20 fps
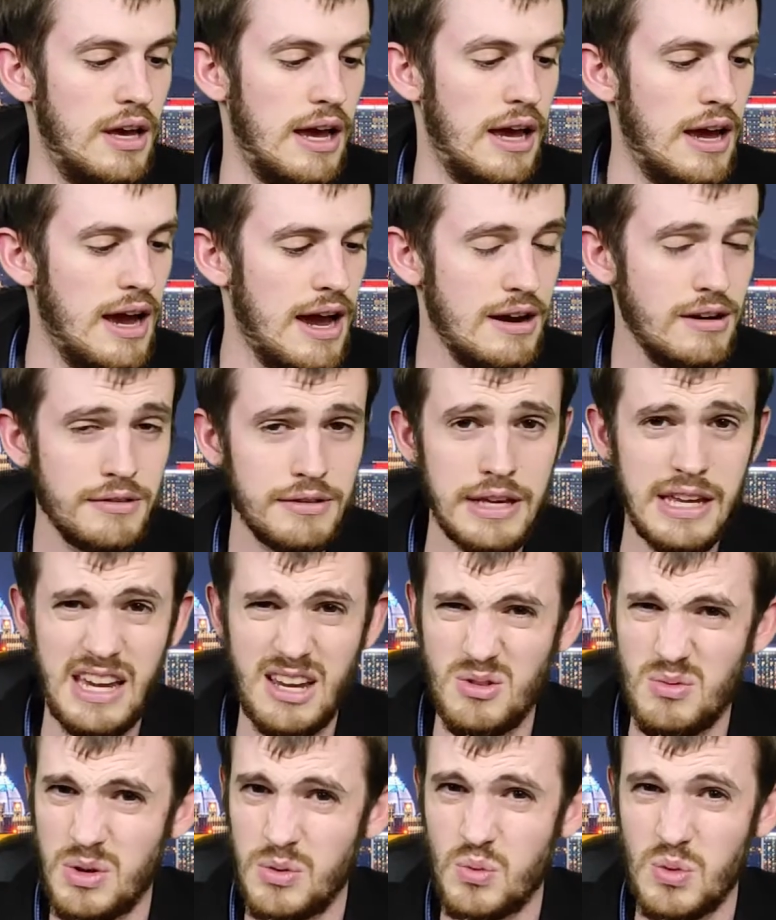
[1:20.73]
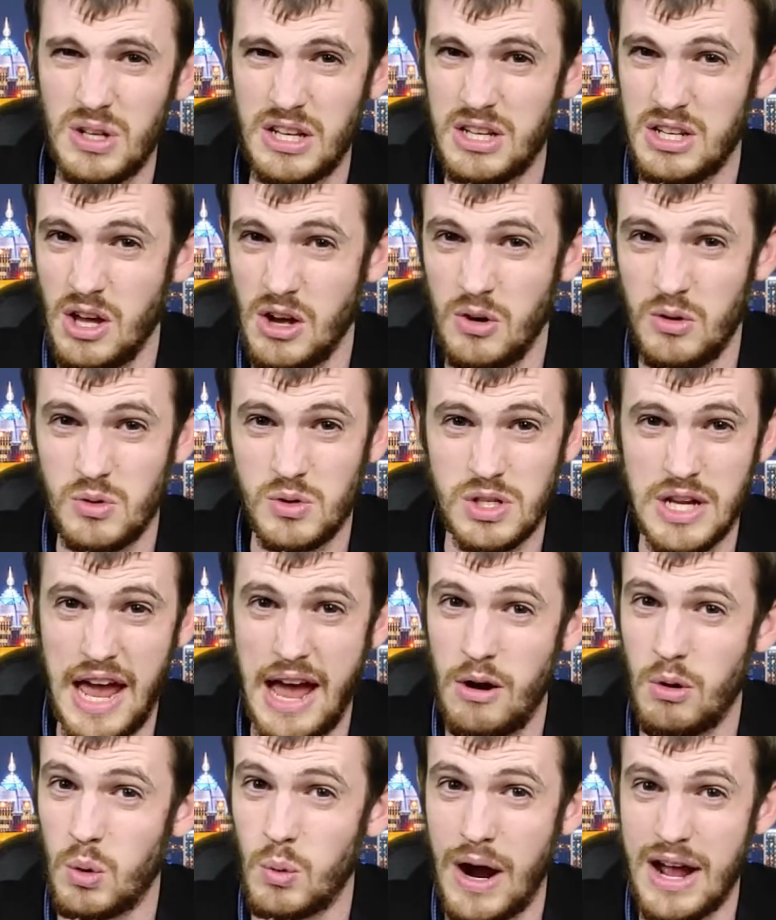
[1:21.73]
I don't think anyone really knows
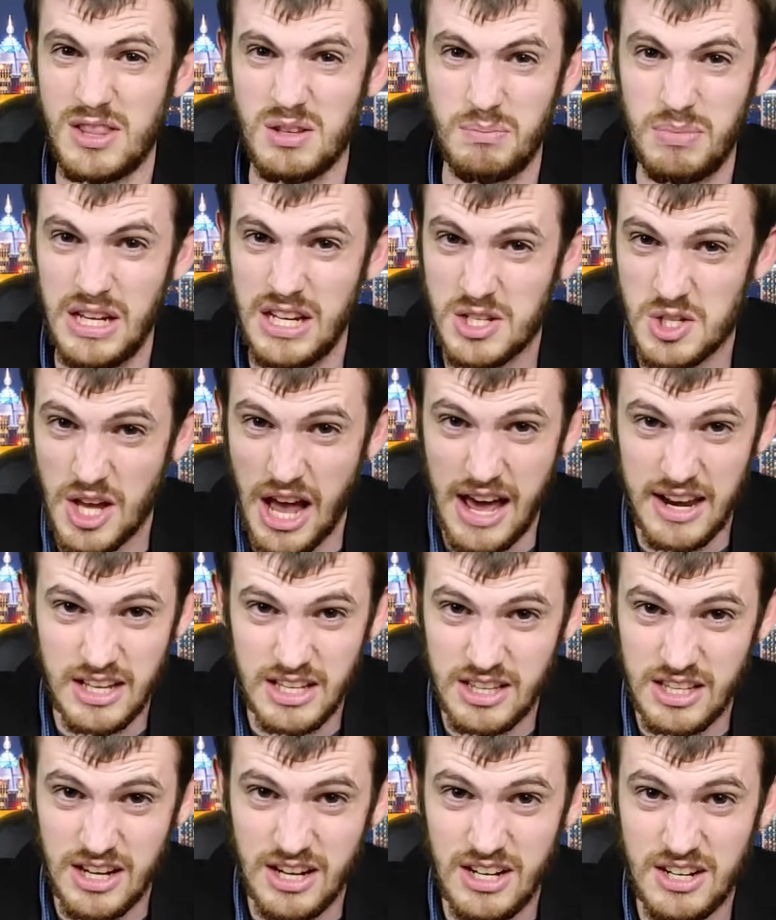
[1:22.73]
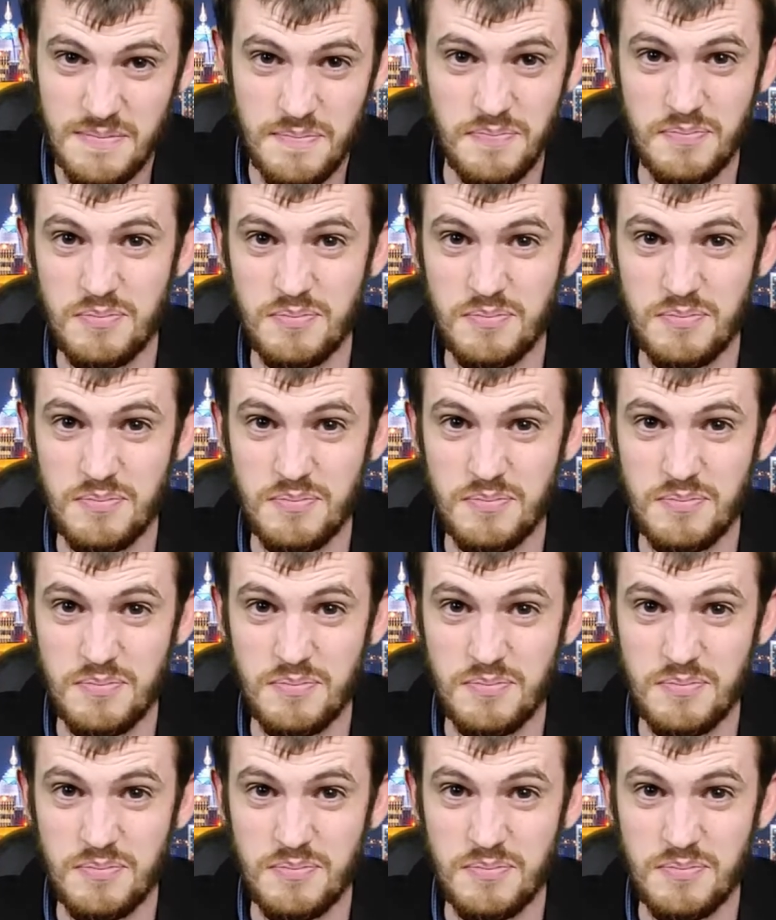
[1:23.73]
how or why the bees got in there.